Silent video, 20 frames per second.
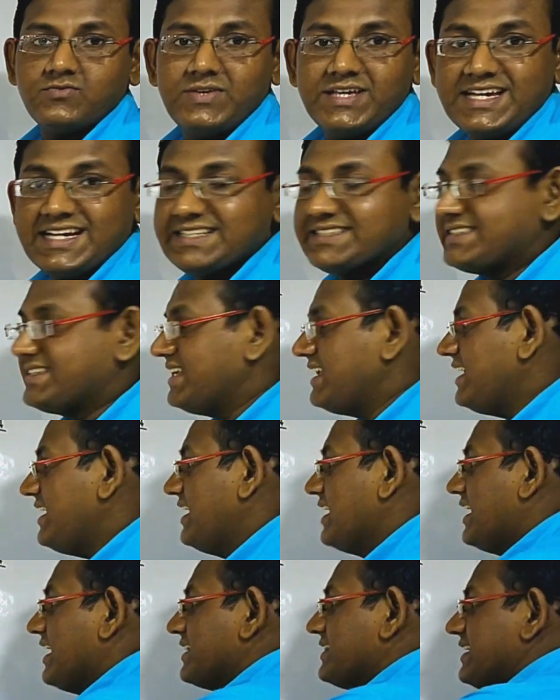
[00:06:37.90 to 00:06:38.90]
we can
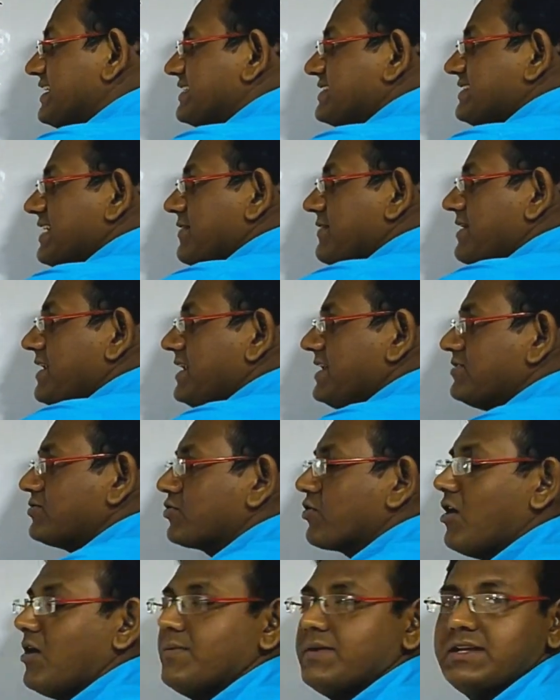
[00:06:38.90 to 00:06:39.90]
see that 7 is
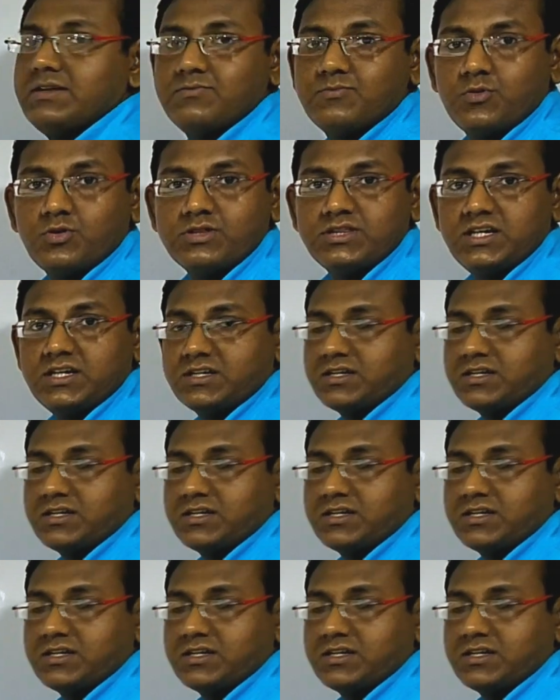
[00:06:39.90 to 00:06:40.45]
common in both the